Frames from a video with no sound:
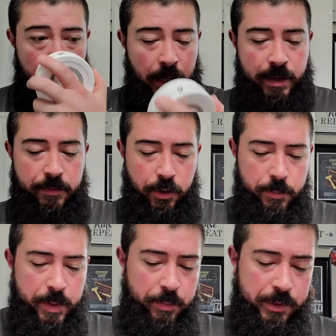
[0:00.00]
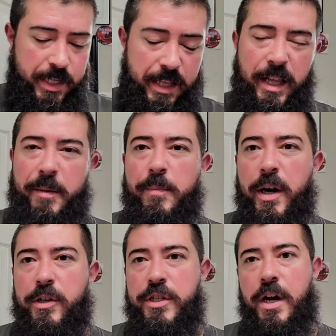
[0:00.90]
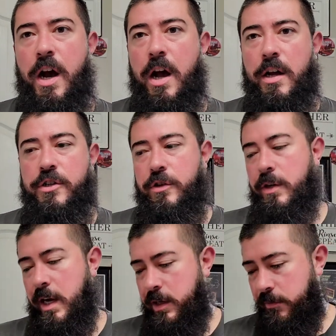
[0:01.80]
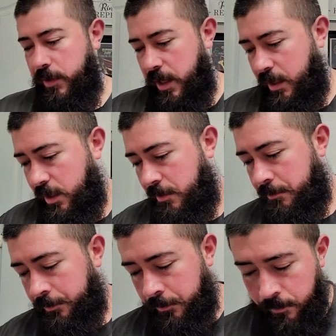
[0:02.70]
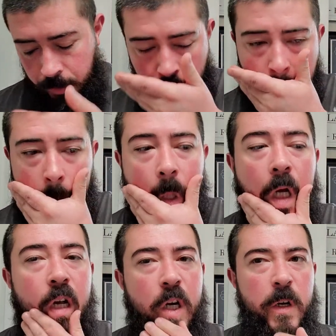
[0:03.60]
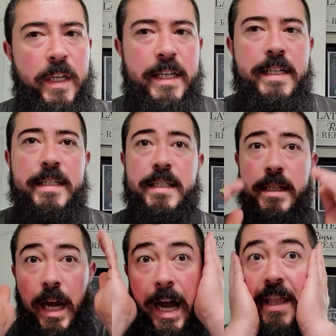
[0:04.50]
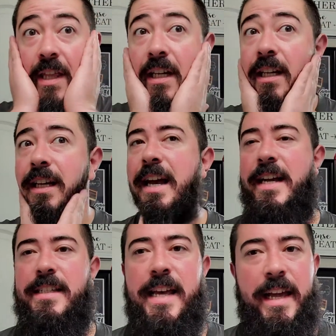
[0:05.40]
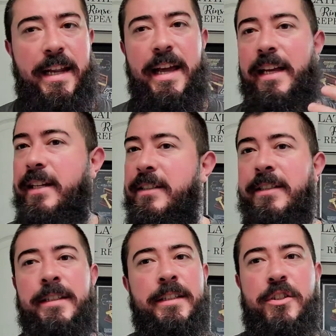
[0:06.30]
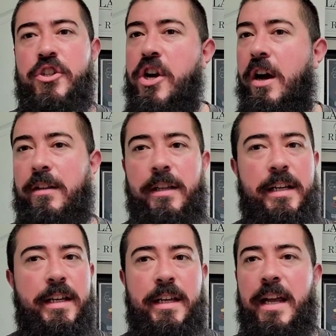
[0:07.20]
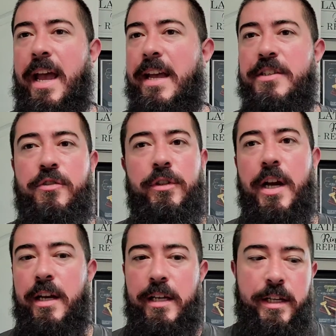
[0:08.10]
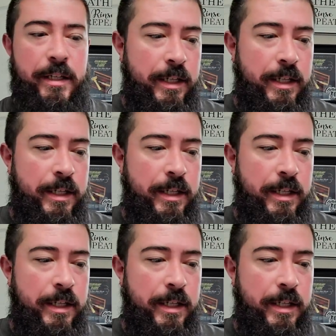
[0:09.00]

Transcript: I've heard people say like butterscotch or kind of like um, cookies. I think it has that like chocolatey, hazelnutty